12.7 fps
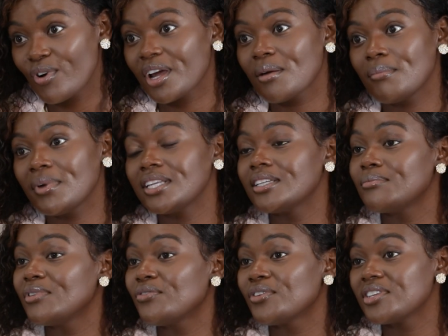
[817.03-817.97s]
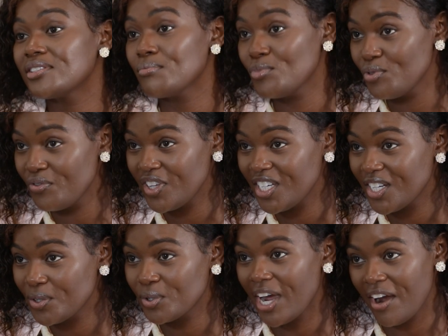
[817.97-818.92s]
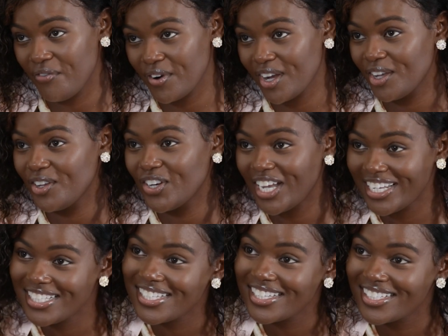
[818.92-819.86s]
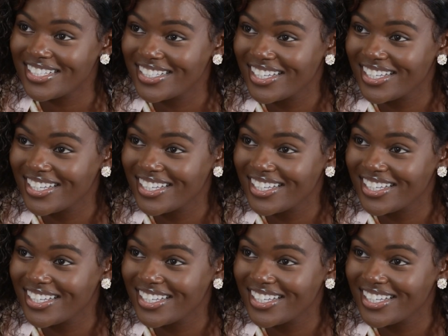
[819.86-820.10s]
recommended me for this movie called Africa United.